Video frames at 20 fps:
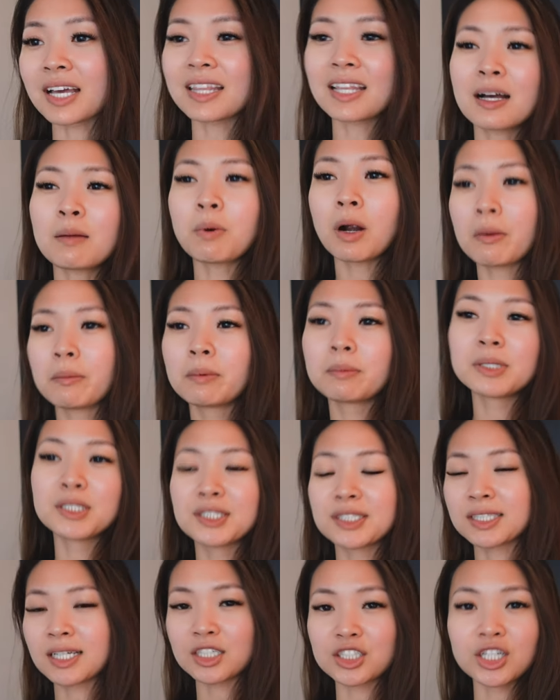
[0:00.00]
I think I'll probably
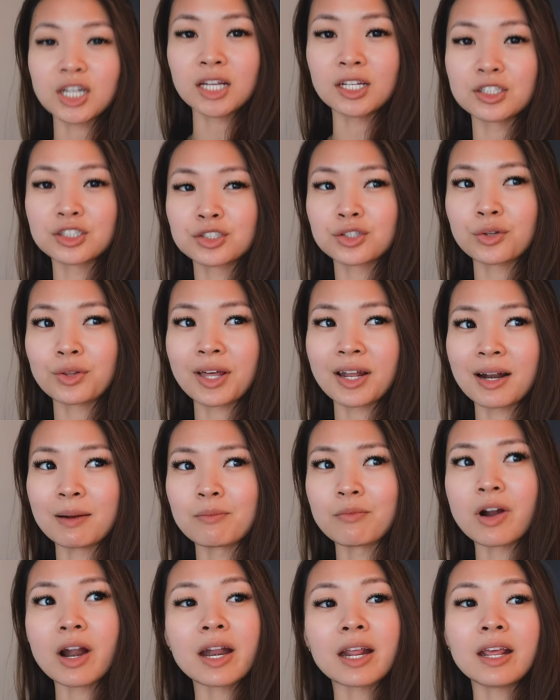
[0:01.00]
just get changed so that
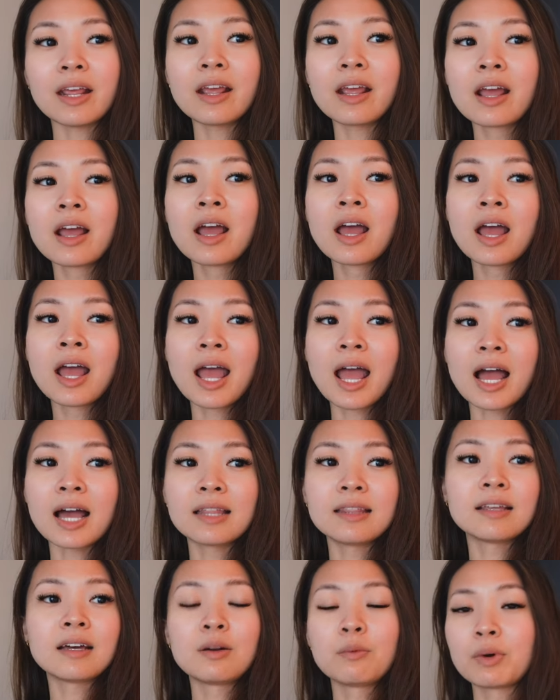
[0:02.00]
I'm ready,
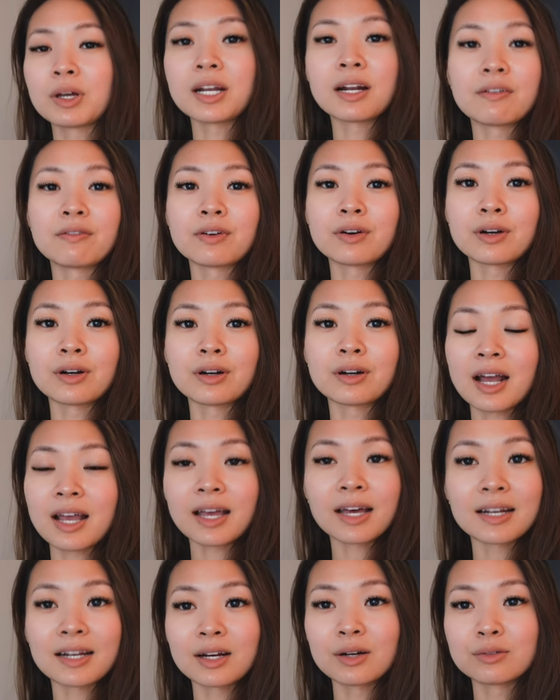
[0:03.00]
and then whenever I
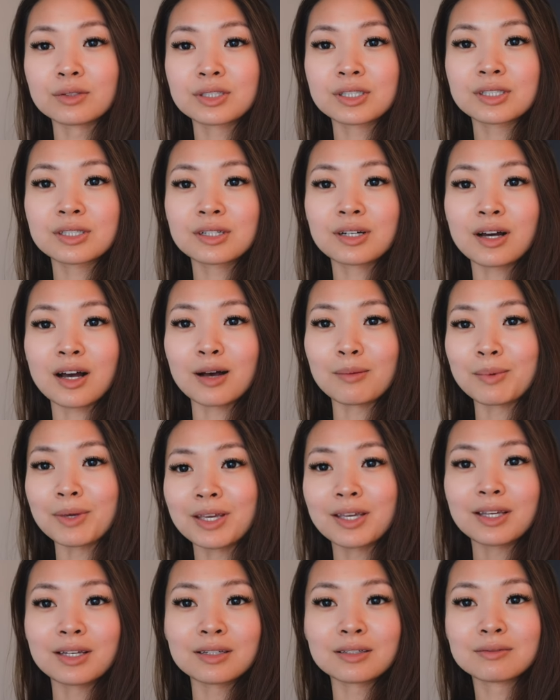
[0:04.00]
head out, I'll
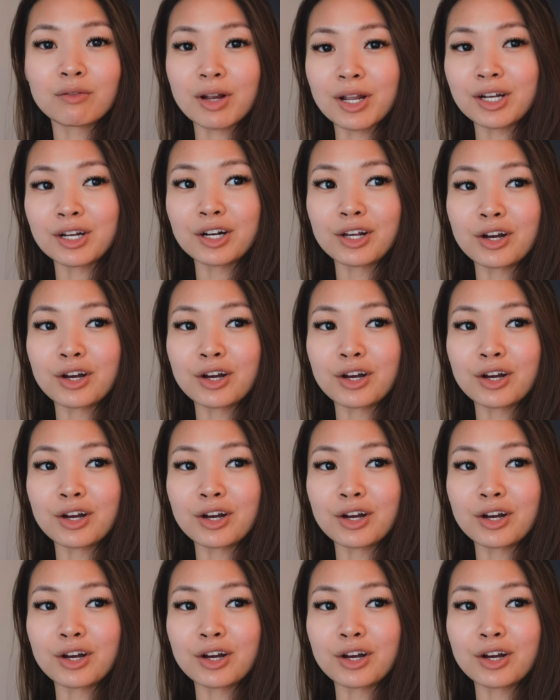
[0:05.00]
be ready to